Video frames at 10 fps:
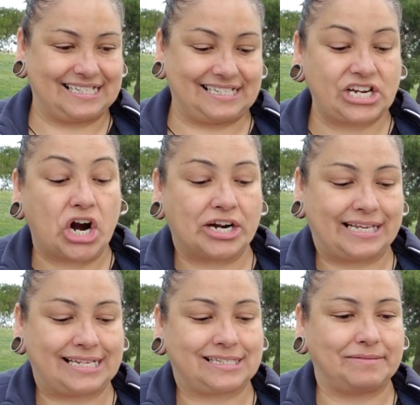It's darn,
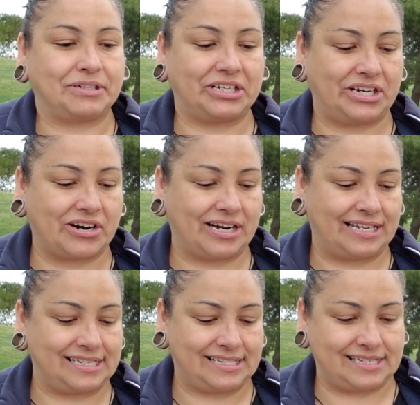that's some good yarn.
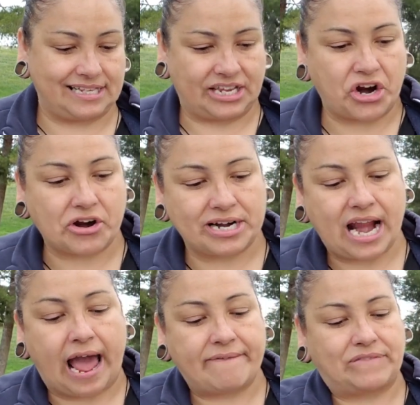This is a
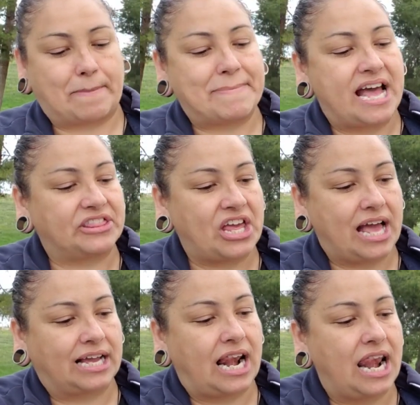yarn of the month
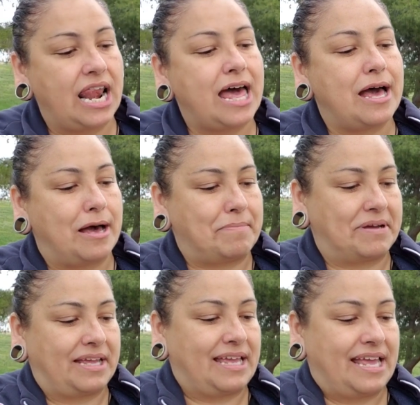club.
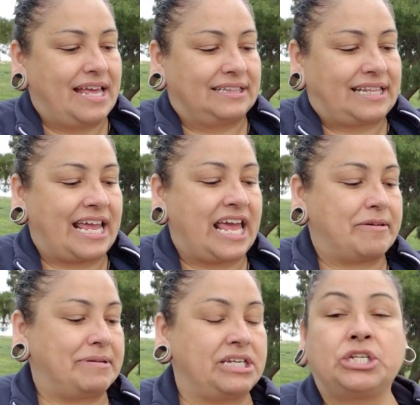They
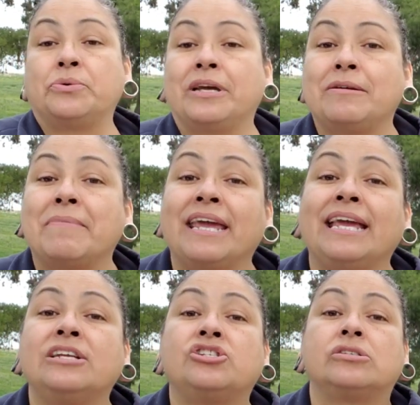have been doing
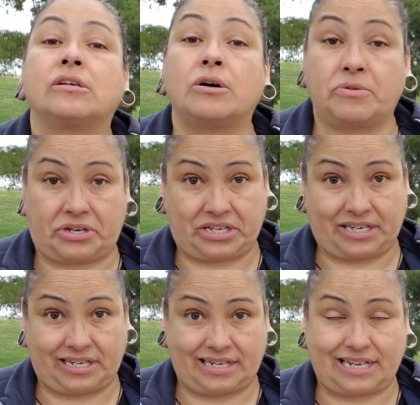me so
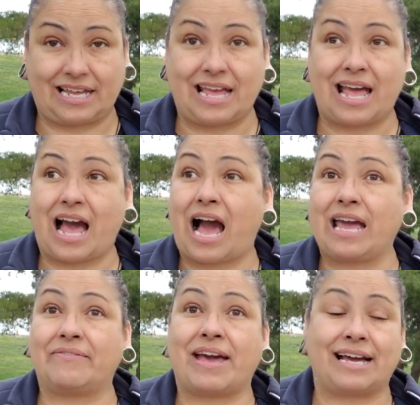good.
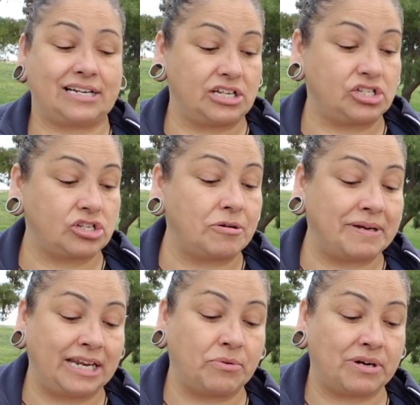I have had so
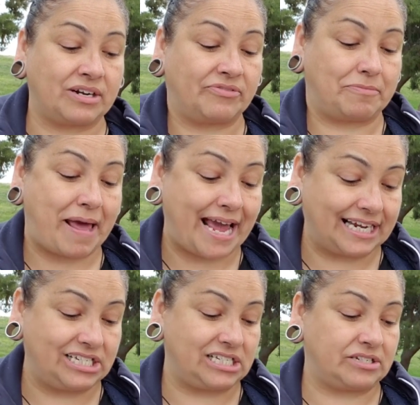many wonderful
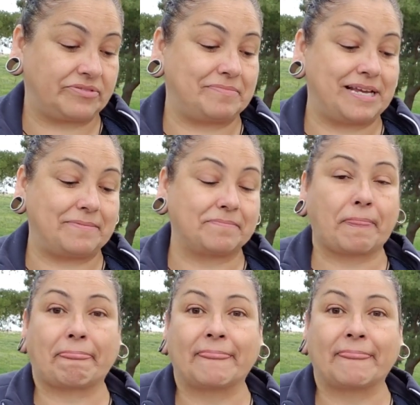packages from them.